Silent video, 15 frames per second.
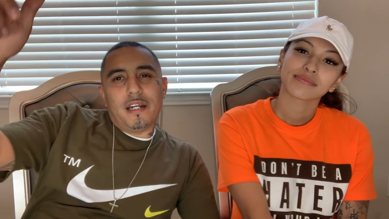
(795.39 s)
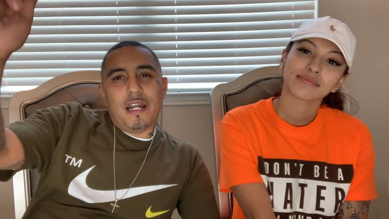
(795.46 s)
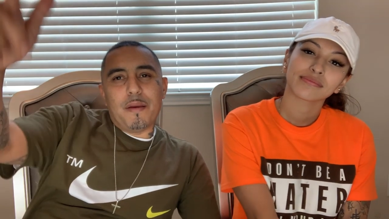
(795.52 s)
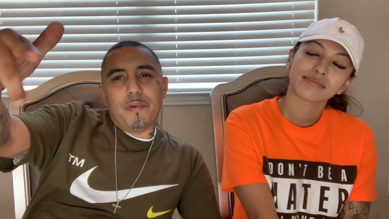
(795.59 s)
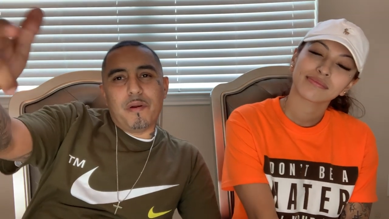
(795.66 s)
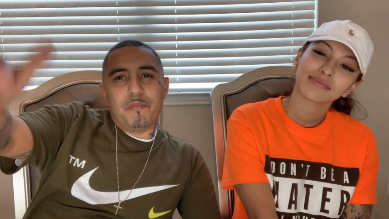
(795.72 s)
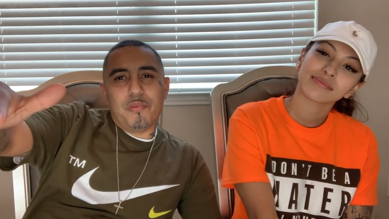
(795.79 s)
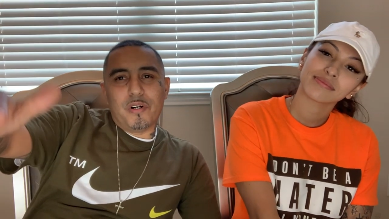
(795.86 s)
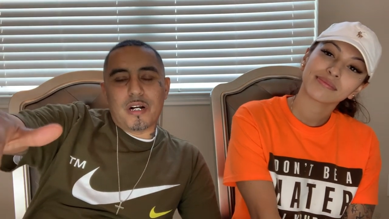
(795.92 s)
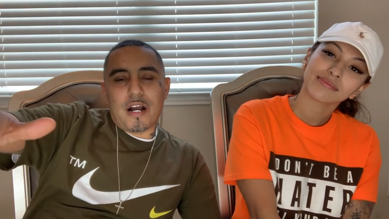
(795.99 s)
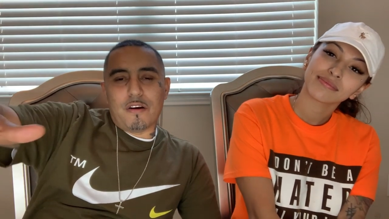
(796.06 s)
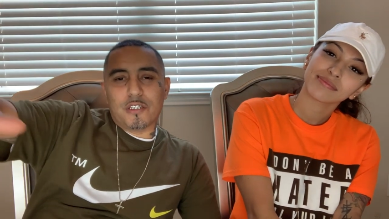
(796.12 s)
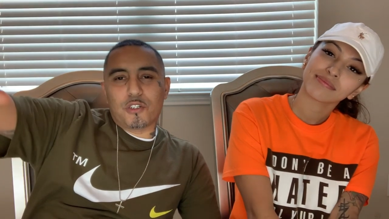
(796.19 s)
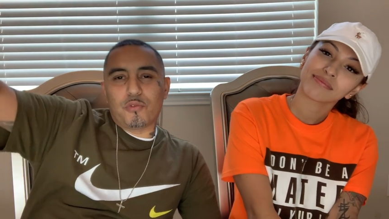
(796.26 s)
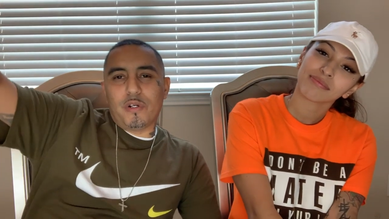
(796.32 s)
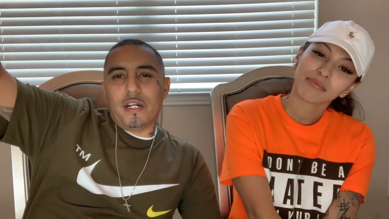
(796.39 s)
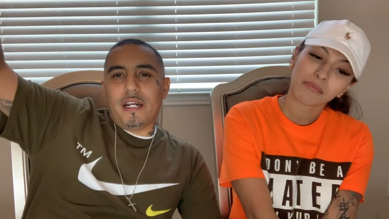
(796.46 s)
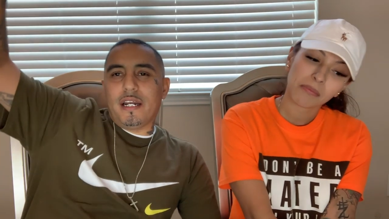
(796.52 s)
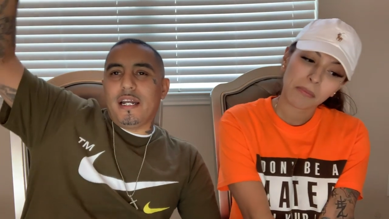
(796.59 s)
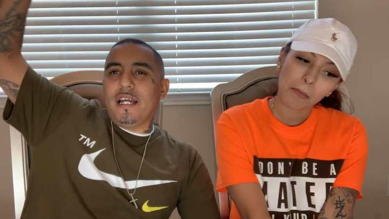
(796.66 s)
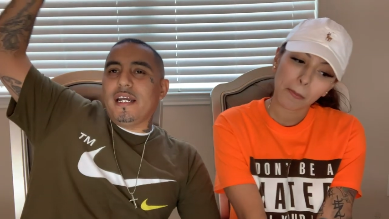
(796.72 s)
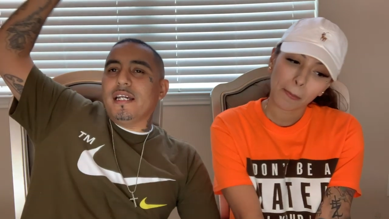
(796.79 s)
Speaker 1: The name of the book I was
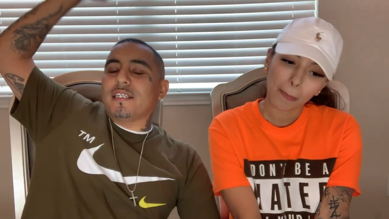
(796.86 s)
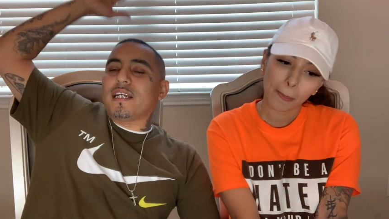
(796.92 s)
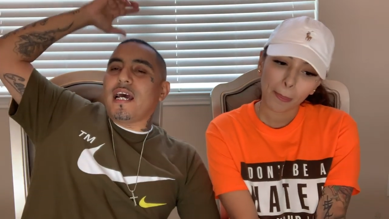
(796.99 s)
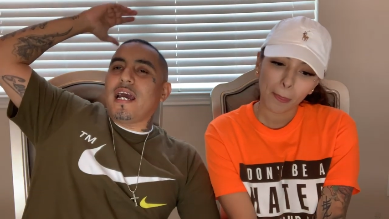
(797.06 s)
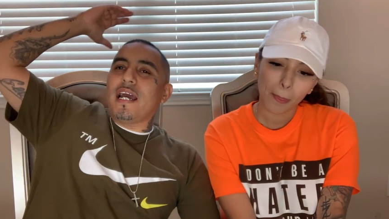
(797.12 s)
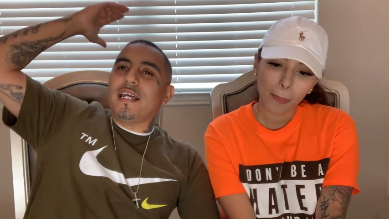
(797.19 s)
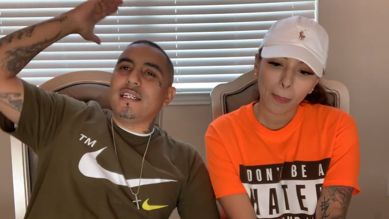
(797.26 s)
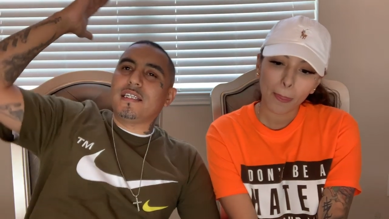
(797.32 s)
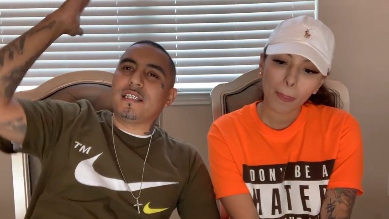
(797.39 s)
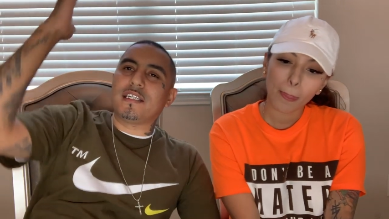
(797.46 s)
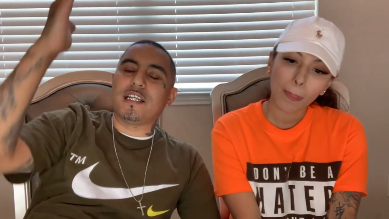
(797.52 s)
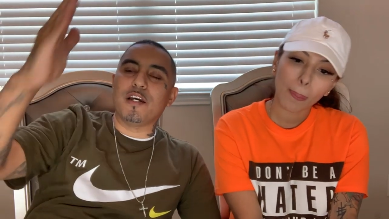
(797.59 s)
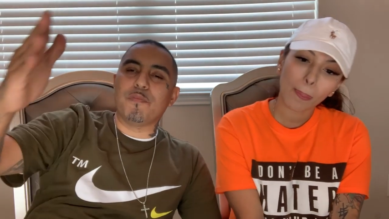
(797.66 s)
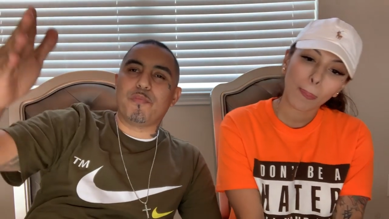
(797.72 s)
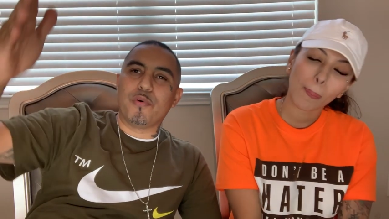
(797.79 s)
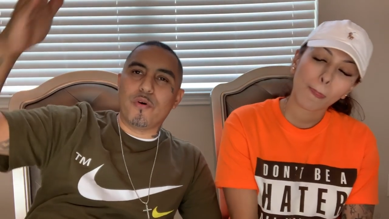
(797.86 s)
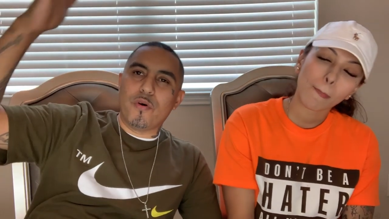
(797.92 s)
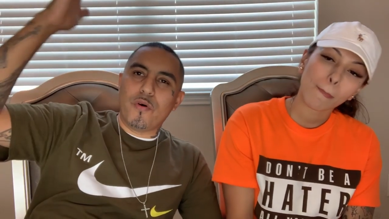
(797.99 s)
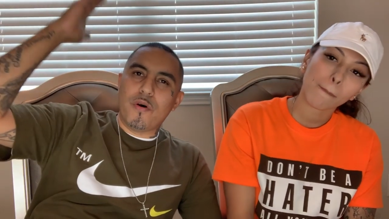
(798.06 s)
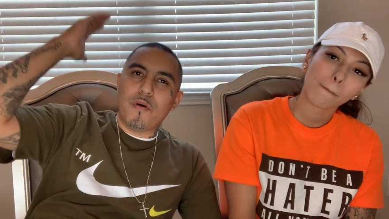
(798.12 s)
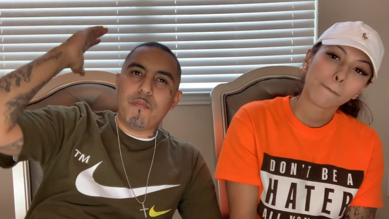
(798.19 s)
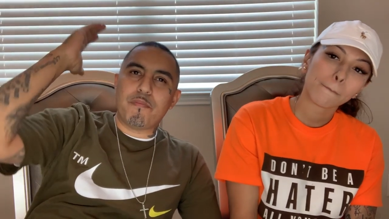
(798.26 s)
reading is A
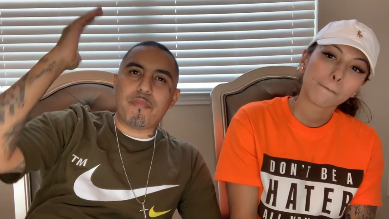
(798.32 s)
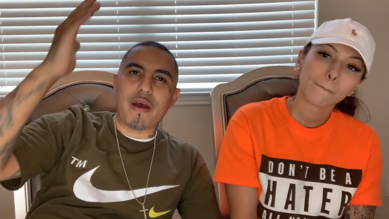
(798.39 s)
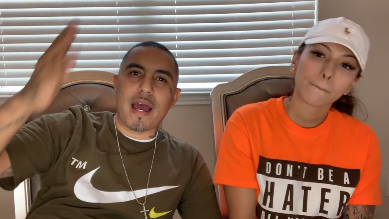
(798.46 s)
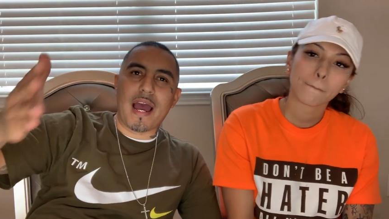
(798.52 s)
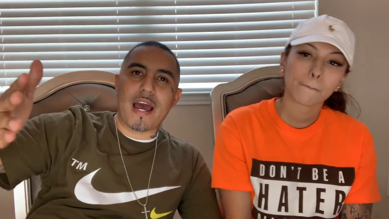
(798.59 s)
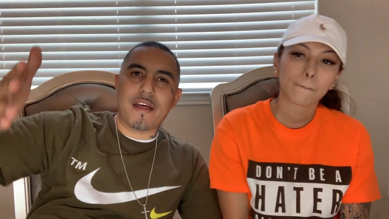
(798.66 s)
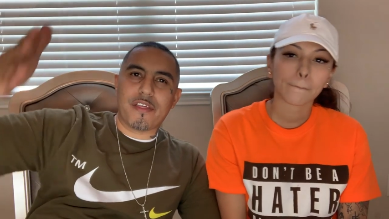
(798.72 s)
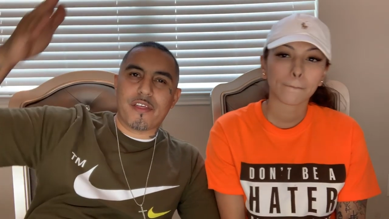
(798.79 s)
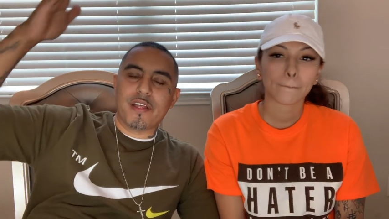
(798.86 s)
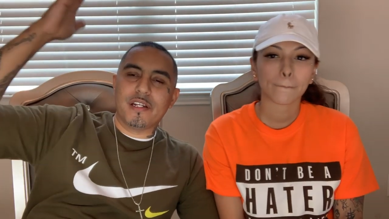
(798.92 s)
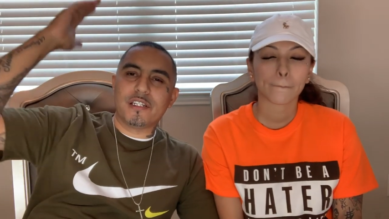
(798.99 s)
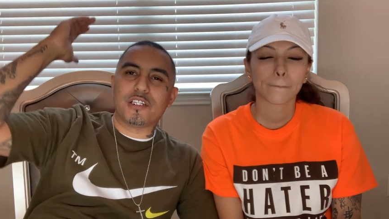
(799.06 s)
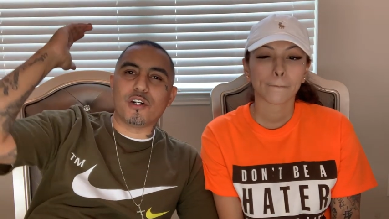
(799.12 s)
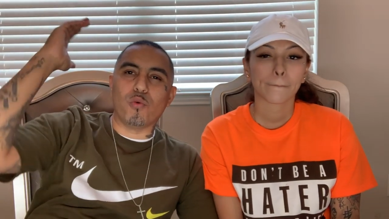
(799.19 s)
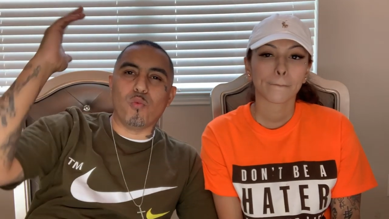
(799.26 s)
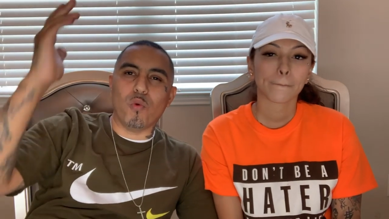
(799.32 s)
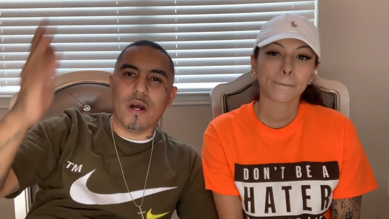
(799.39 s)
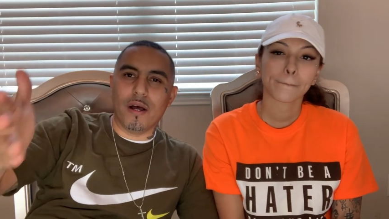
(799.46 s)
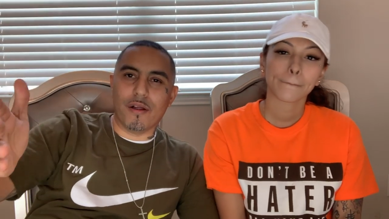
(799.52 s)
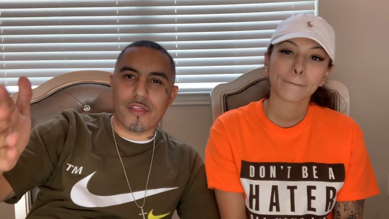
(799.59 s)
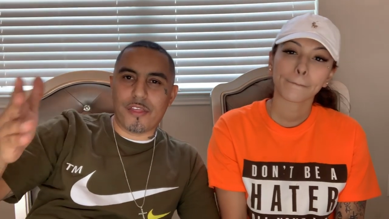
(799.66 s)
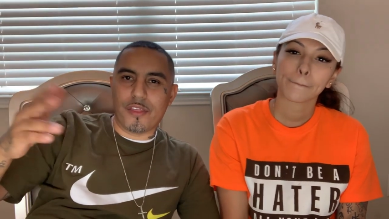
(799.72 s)
Simple Path to
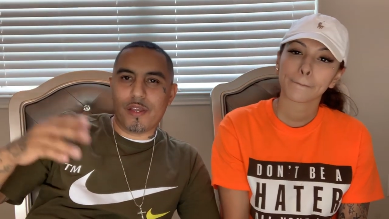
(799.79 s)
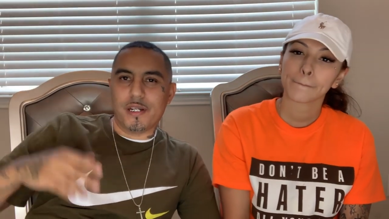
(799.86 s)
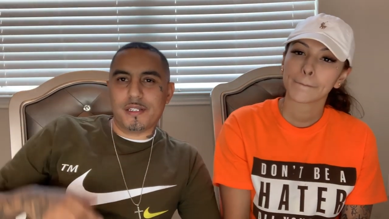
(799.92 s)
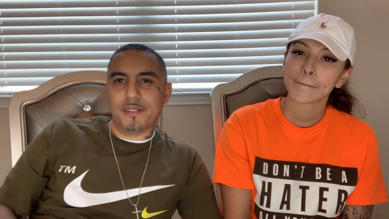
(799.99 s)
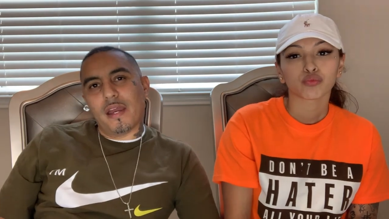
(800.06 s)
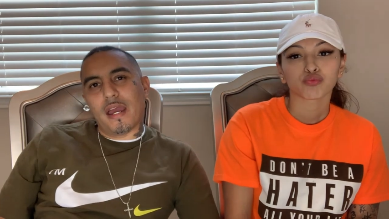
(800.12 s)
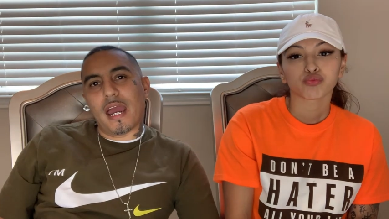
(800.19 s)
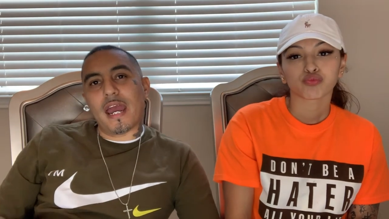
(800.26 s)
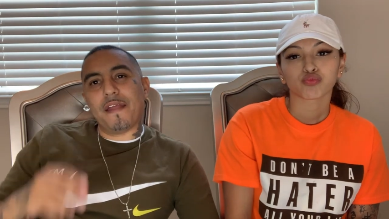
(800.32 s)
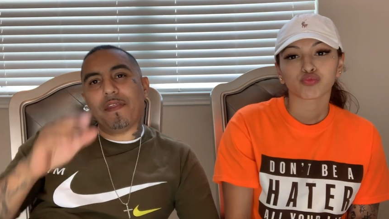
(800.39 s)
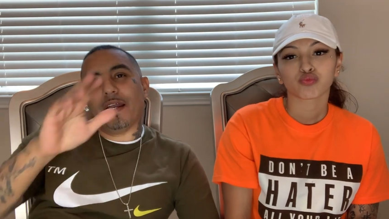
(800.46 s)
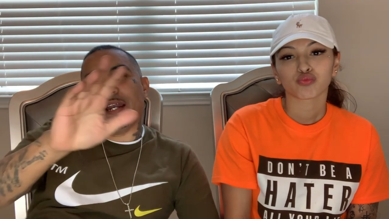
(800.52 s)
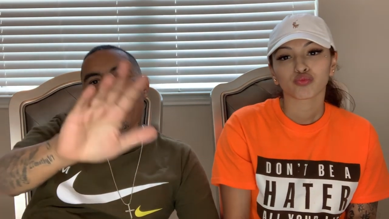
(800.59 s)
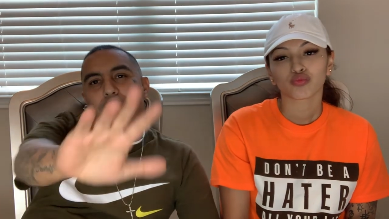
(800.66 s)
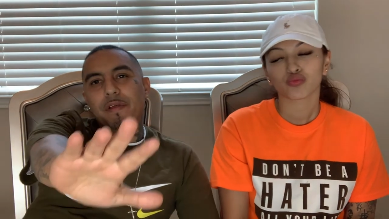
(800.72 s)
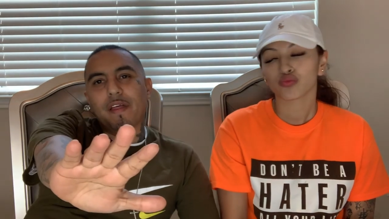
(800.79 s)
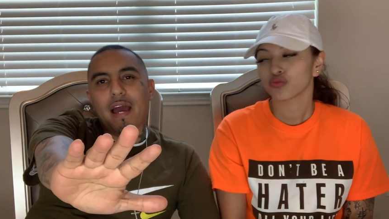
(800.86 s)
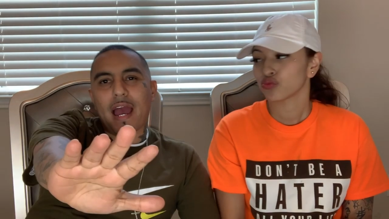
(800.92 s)
Wealth. And the name of